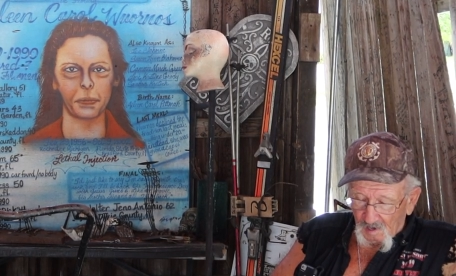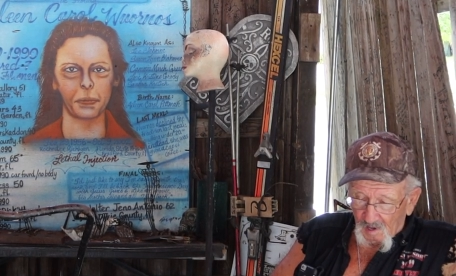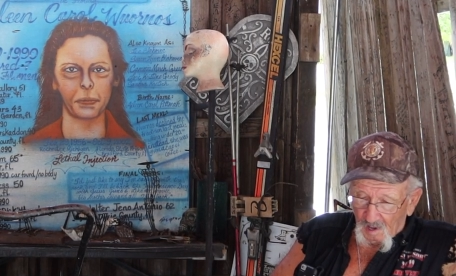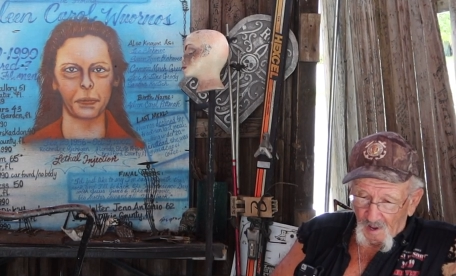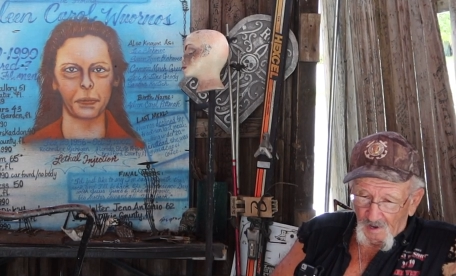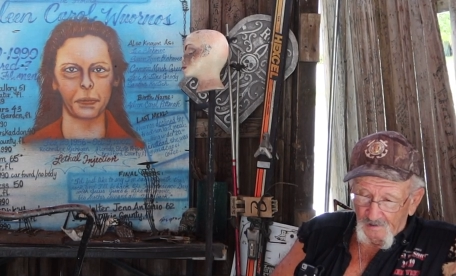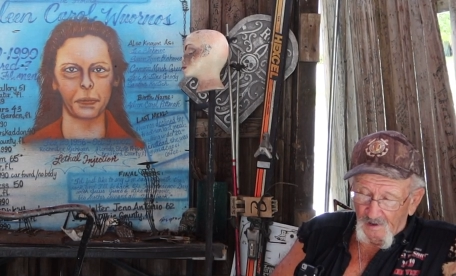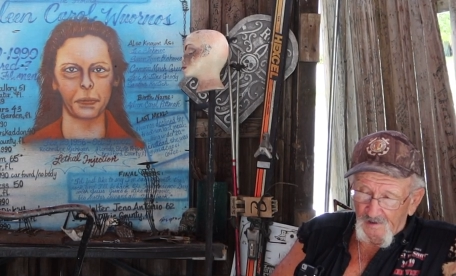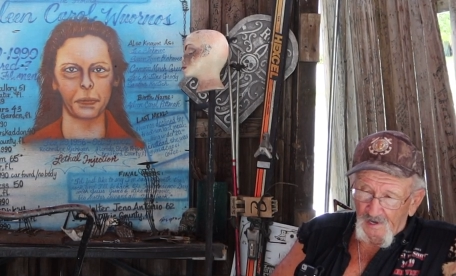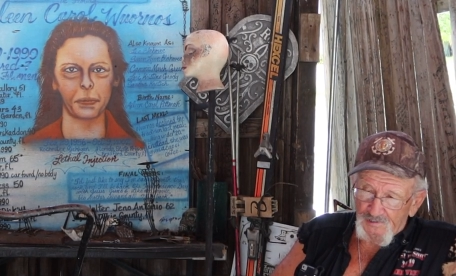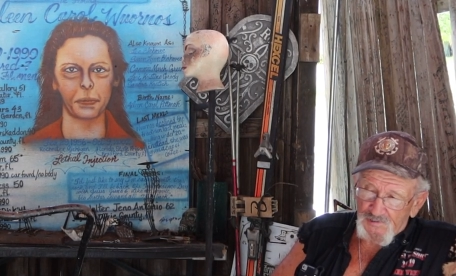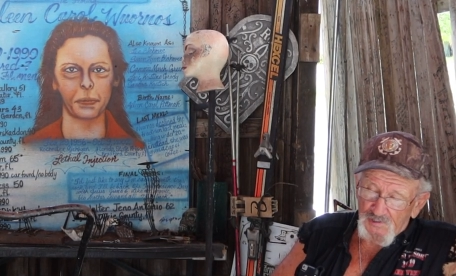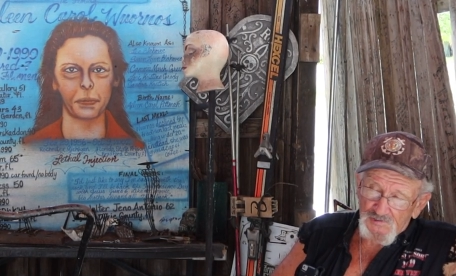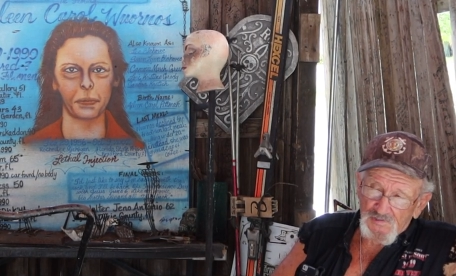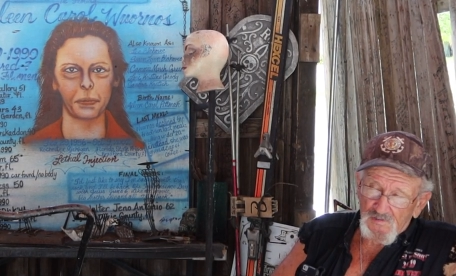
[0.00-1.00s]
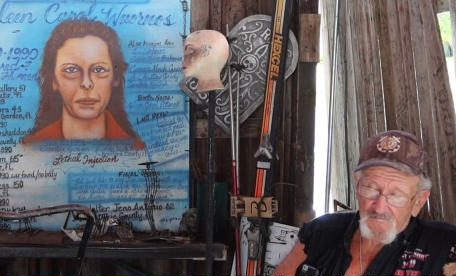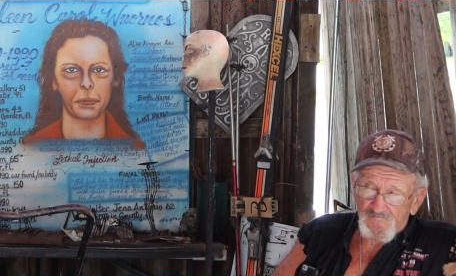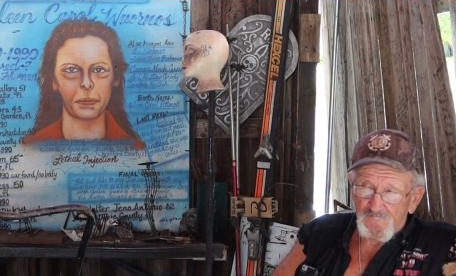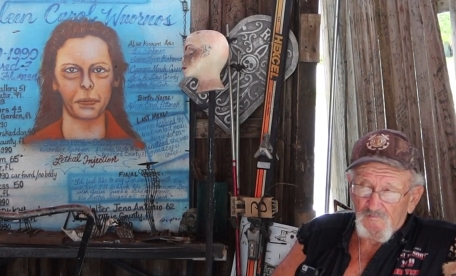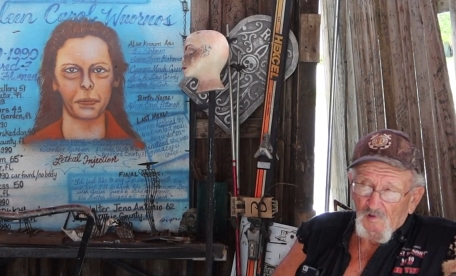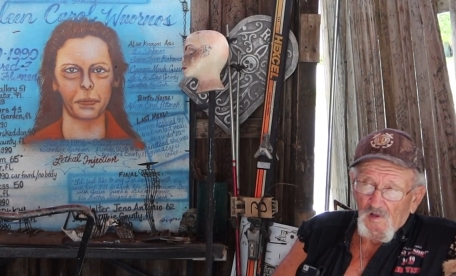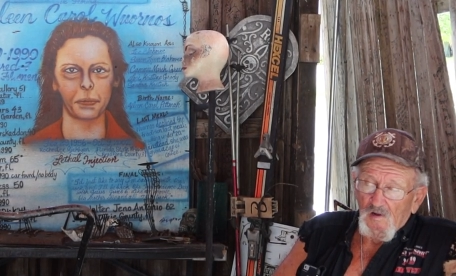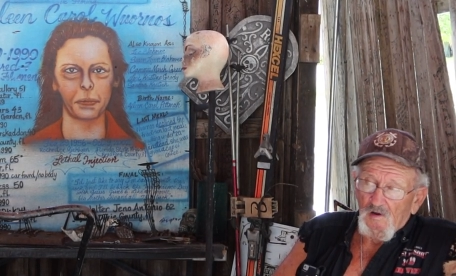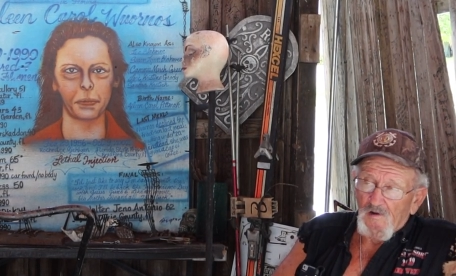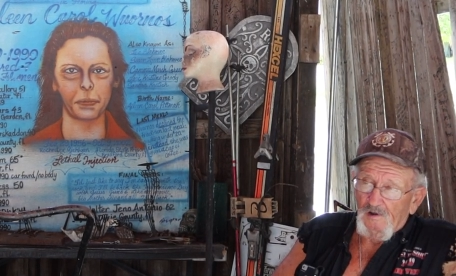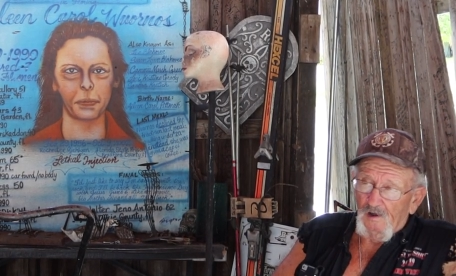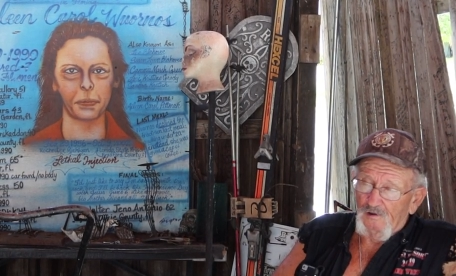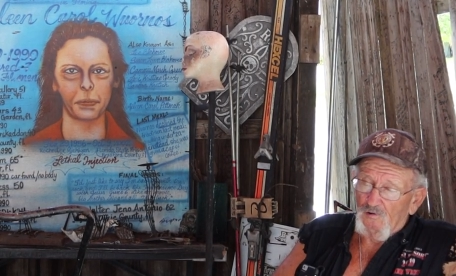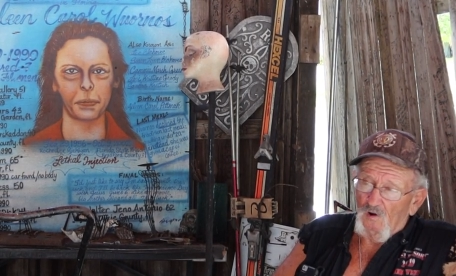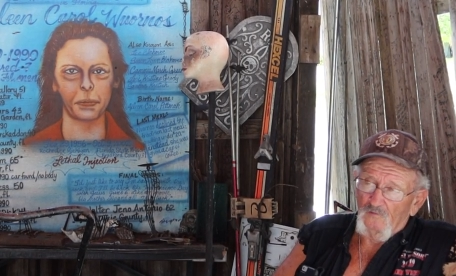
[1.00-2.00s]
Speaker 1: Mm. And then they just
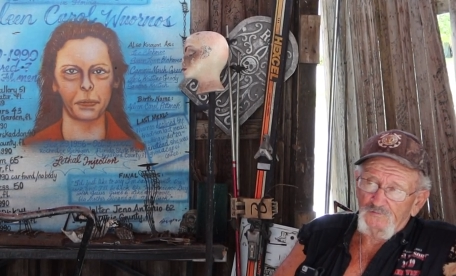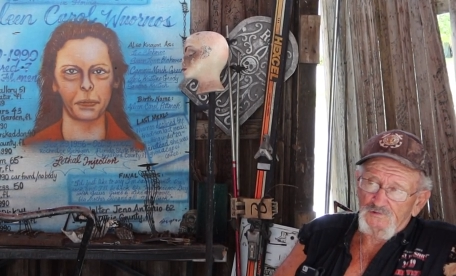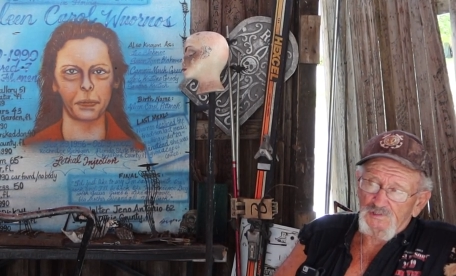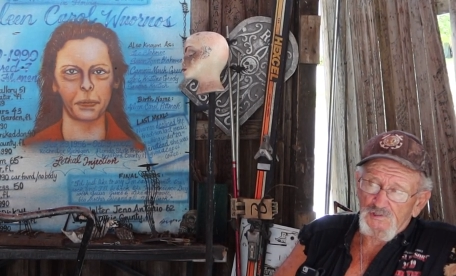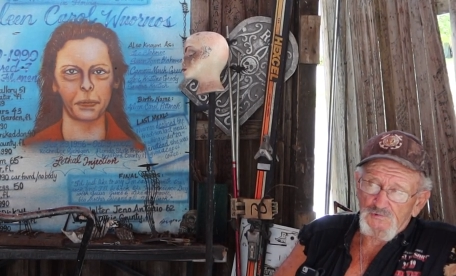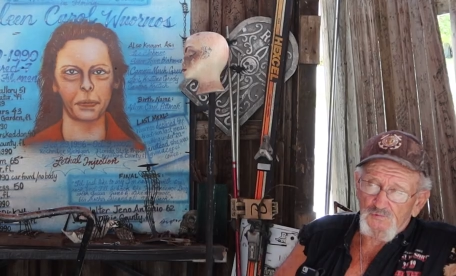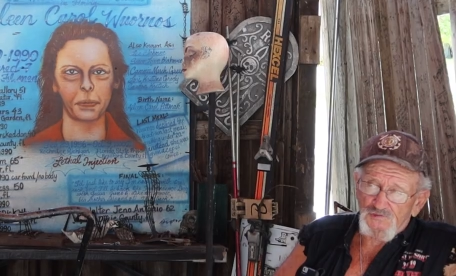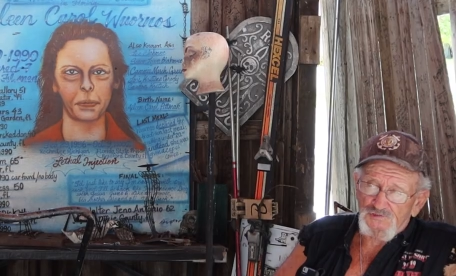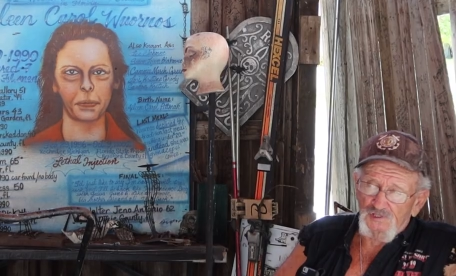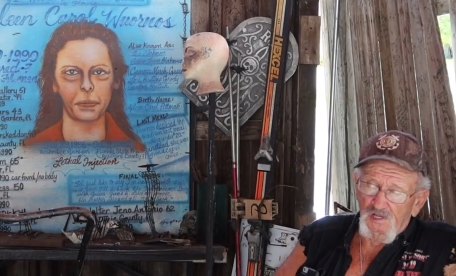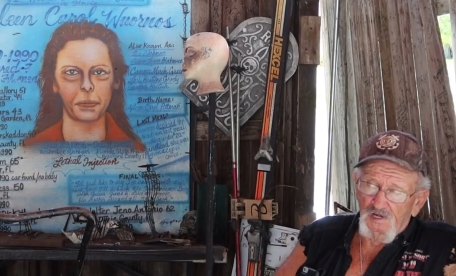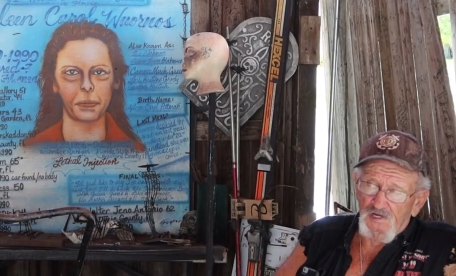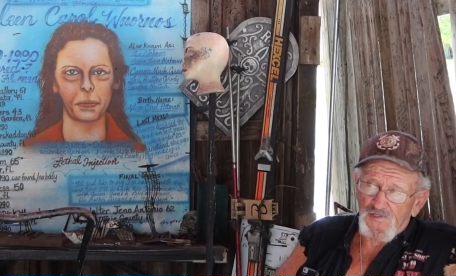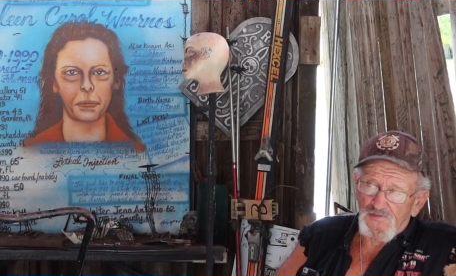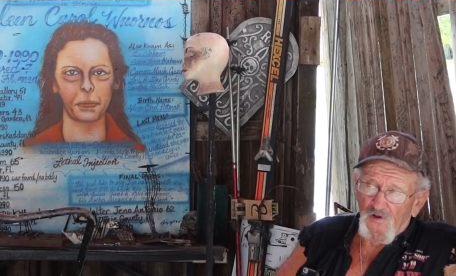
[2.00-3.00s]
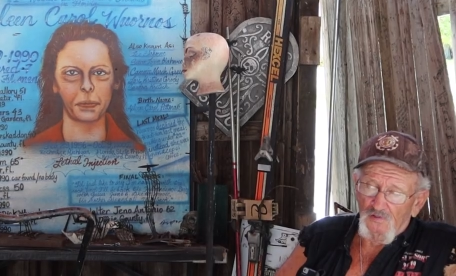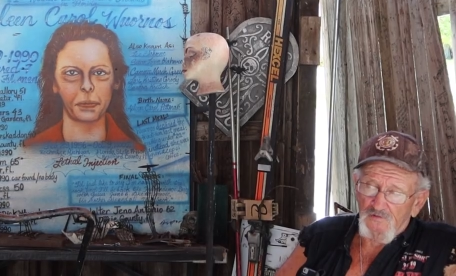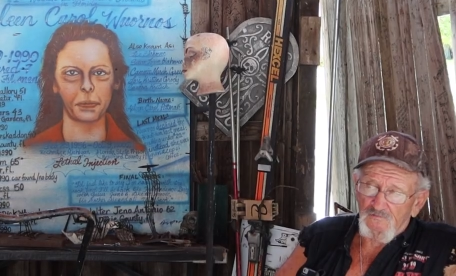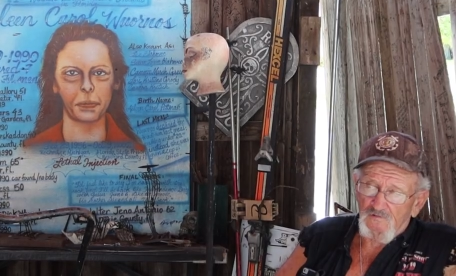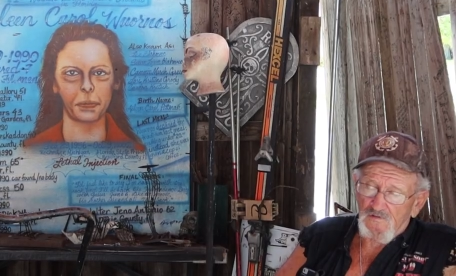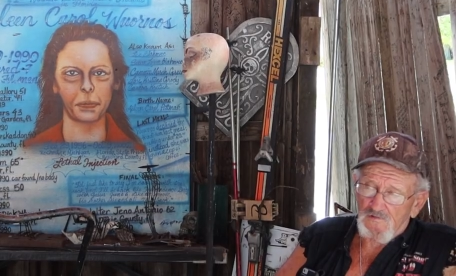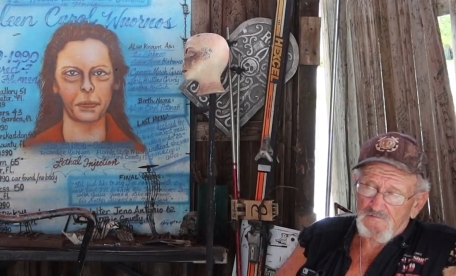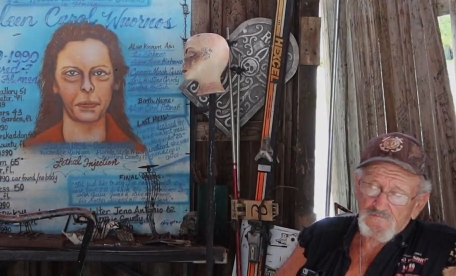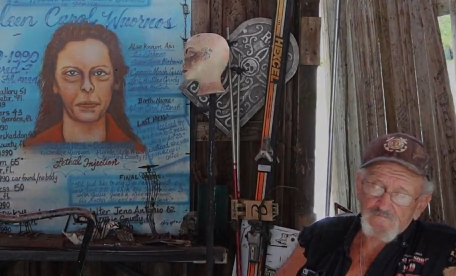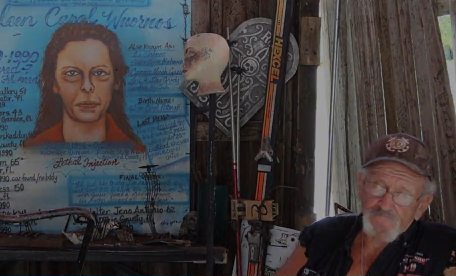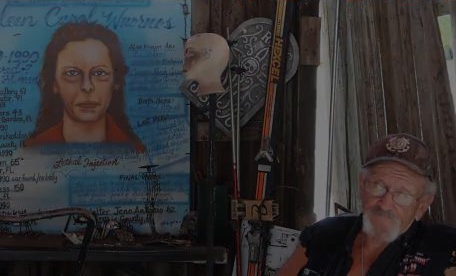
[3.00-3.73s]
hit it off and just were seeing each other. And...